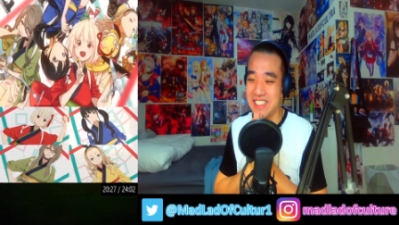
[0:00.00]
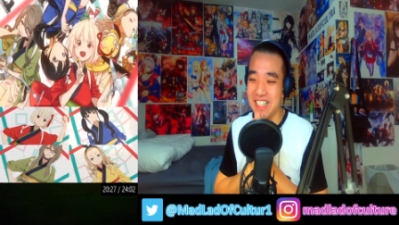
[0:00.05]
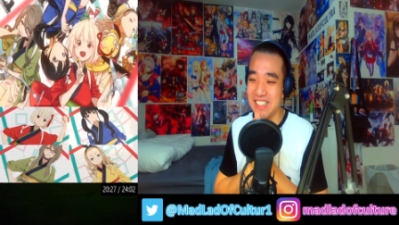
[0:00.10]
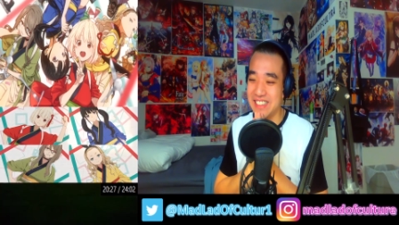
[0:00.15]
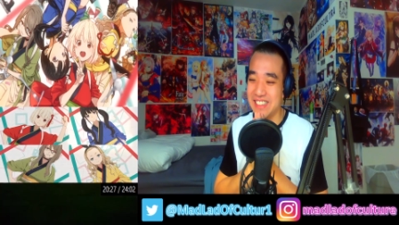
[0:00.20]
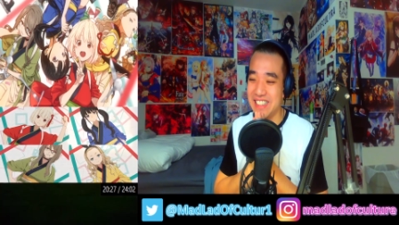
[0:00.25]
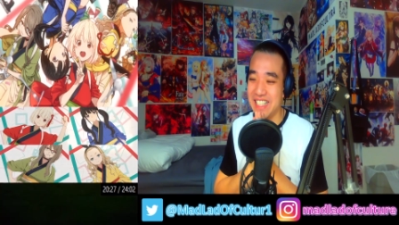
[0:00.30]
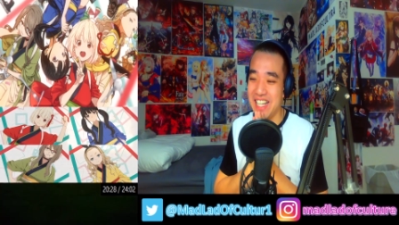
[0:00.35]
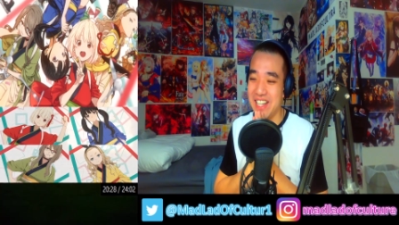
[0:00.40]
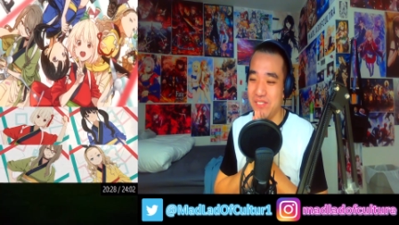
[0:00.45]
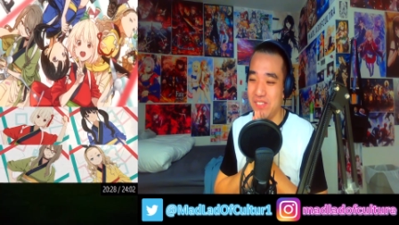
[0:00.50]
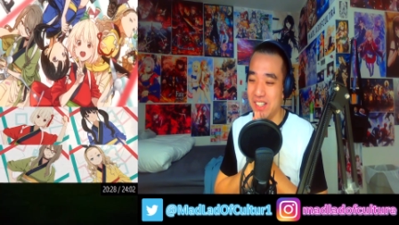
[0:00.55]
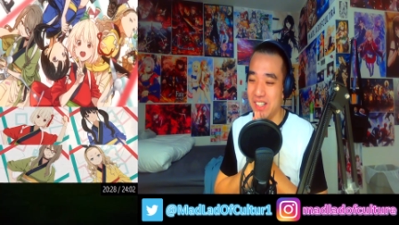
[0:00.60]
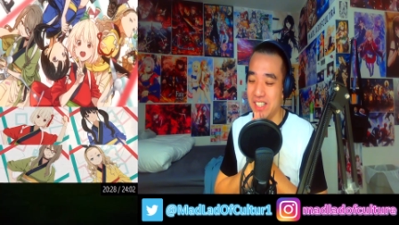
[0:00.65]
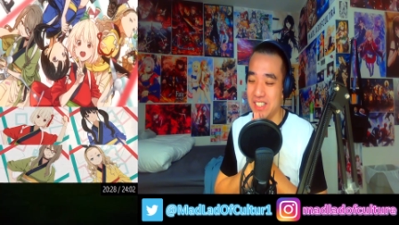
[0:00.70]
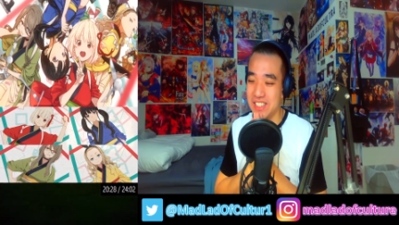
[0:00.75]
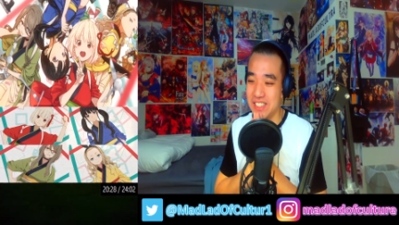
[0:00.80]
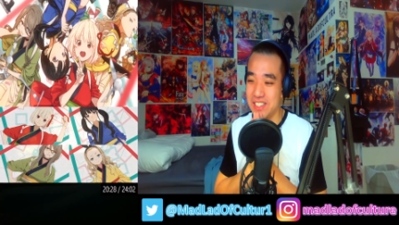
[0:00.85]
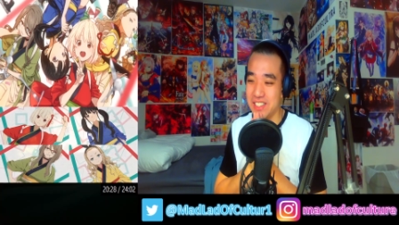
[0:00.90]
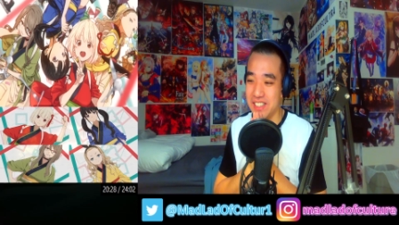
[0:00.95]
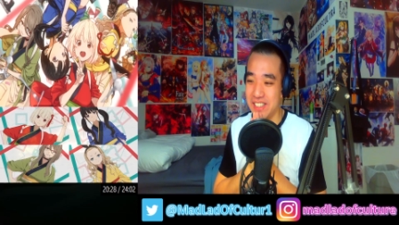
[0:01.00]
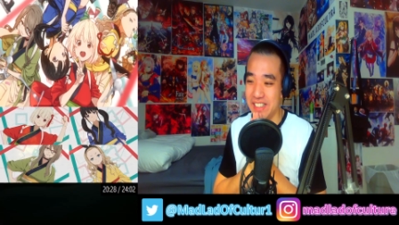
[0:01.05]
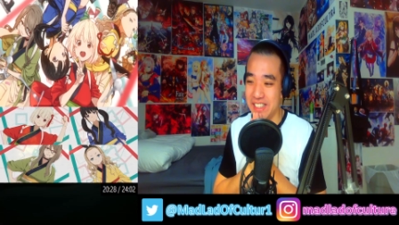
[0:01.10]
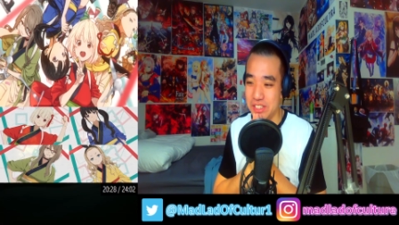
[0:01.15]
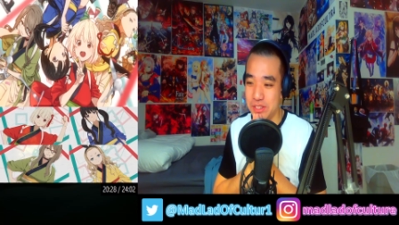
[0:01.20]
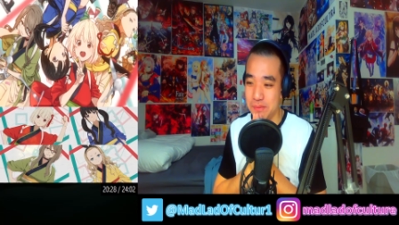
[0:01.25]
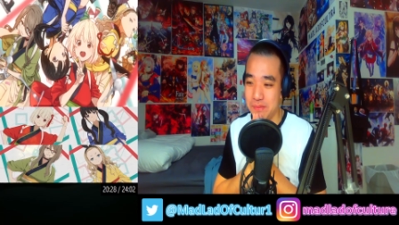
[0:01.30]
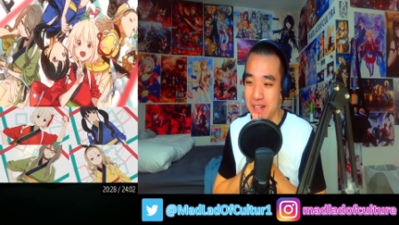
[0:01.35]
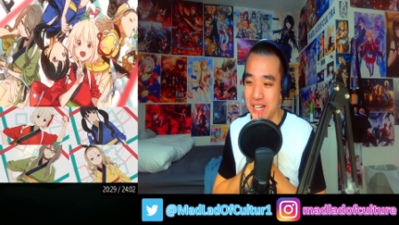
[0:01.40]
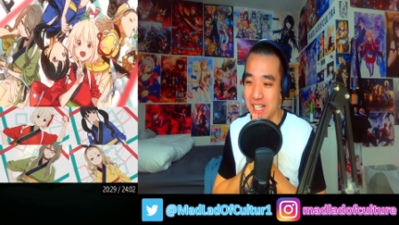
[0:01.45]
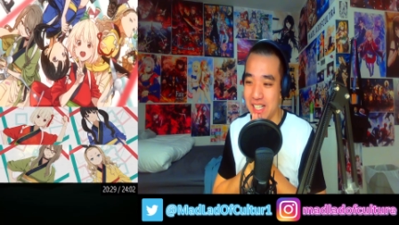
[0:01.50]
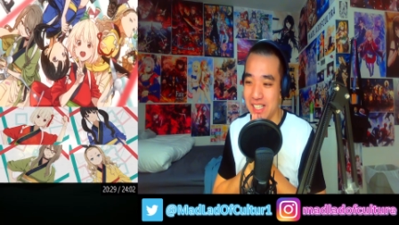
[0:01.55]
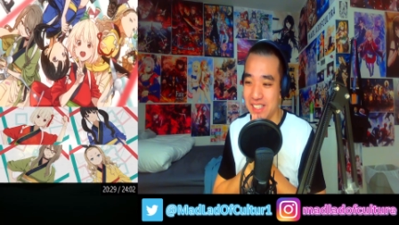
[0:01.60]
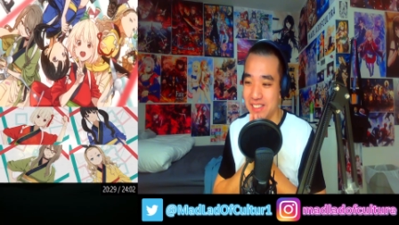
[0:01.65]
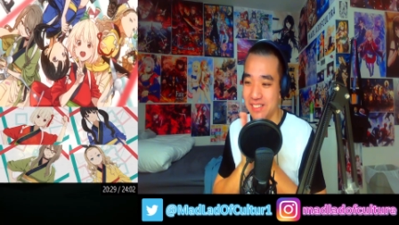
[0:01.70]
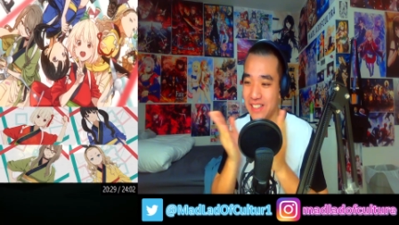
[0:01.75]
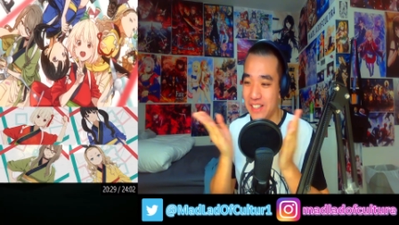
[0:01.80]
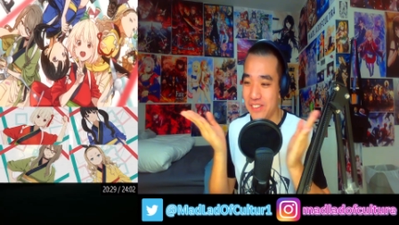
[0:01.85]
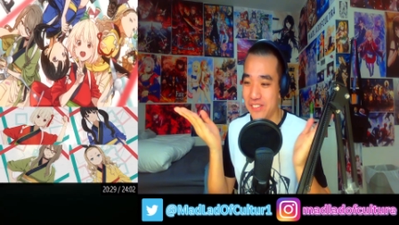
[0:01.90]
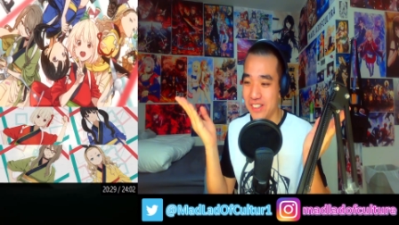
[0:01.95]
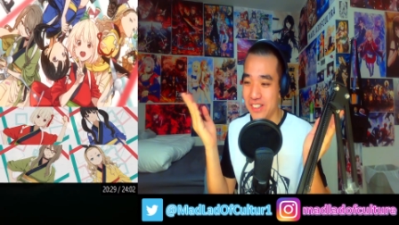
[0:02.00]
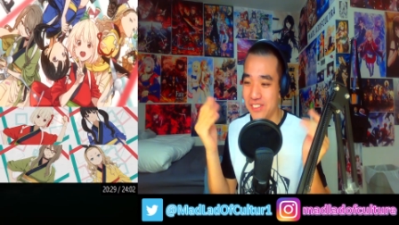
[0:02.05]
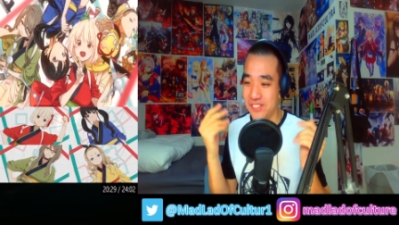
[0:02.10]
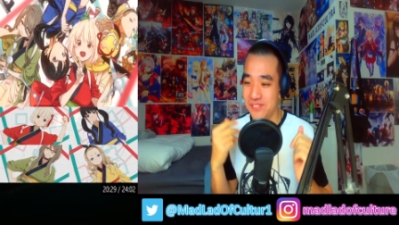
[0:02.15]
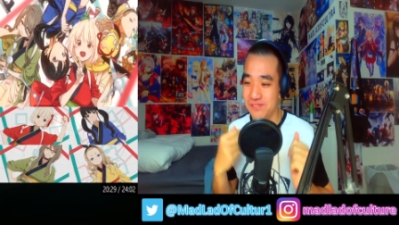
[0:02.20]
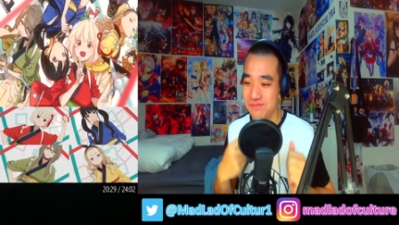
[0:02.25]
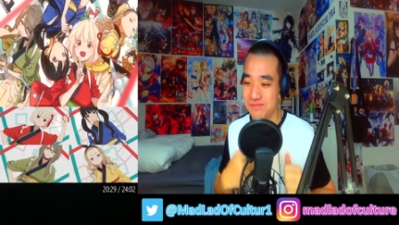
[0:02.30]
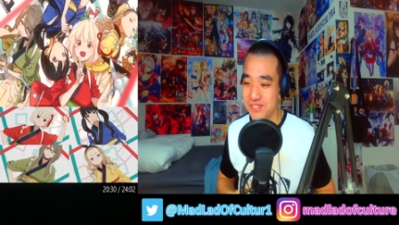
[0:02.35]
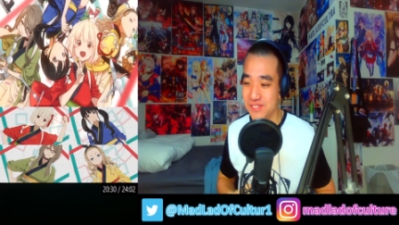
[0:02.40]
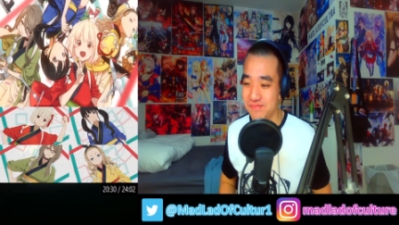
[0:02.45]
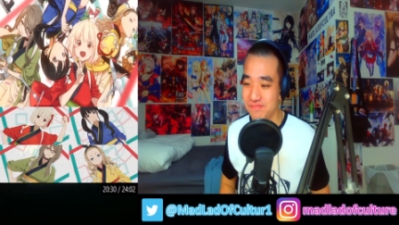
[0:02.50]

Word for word: not dead, but he's just gonna injure badly. There we go.